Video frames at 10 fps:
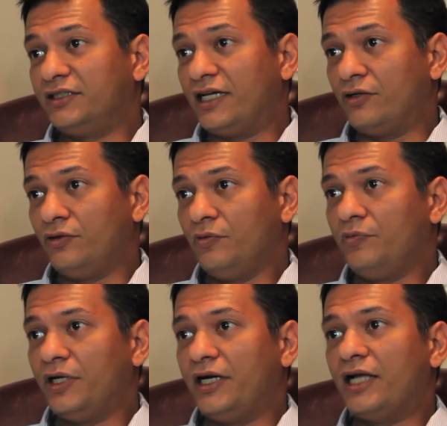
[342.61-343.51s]
down,
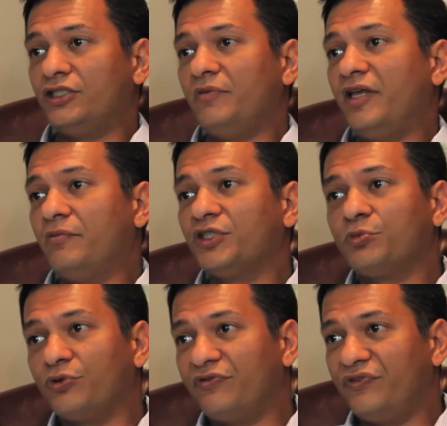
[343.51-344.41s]
but it actually made it
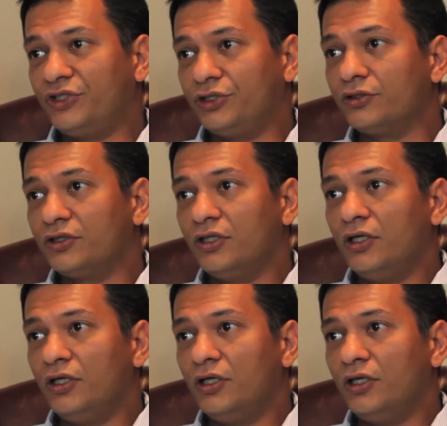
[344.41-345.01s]
much more efficient.